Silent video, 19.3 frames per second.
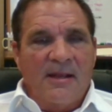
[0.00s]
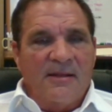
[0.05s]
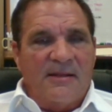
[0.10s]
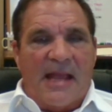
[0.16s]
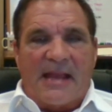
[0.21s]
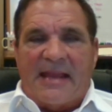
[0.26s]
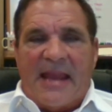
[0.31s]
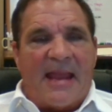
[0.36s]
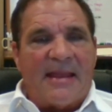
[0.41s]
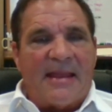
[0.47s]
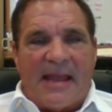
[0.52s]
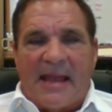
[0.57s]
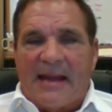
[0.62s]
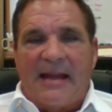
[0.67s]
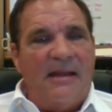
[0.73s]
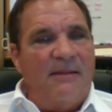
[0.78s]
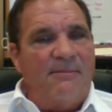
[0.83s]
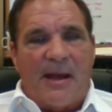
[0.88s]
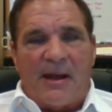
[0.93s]
they can't get
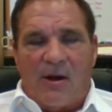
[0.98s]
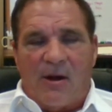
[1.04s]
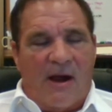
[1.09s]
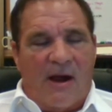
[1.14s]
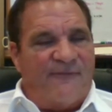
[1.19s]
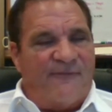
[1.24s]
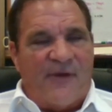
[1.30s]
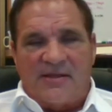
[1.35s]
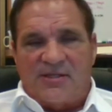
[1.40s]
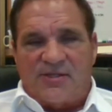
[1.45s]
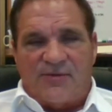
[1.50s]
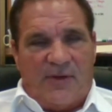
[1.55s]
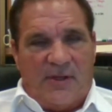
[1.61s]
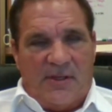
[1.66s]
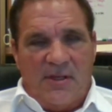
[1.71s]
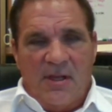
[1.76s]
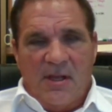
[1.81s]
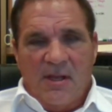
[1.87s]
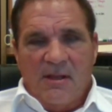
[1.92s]
any better
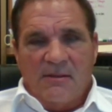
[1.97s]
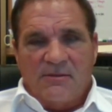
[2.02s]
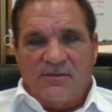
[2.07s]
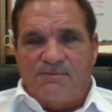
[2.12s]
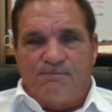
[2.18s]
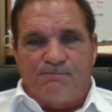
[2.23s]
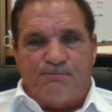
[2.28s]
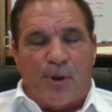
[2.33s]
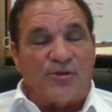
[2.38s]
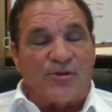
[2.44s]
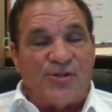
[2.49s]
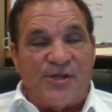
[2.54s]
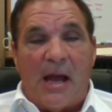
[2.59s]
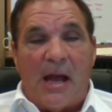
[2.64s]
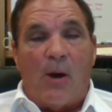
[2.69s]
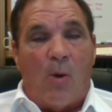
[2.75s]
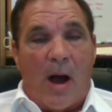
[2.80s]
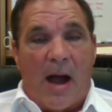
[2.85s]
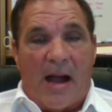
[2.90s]
offensively,
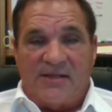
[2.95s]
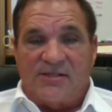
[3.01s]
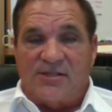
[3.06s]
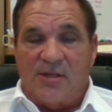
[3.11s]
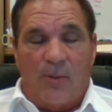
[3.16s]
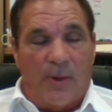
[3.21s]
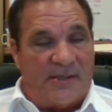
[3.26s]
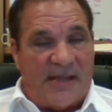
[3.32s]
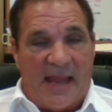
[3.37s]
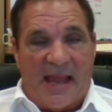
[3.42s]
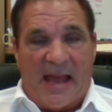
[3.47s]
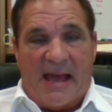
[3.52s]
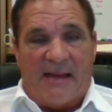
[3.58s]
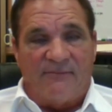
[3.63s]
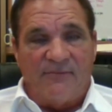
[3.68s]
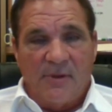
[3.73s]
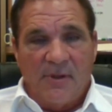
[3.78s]
personnel-wise, than what they have.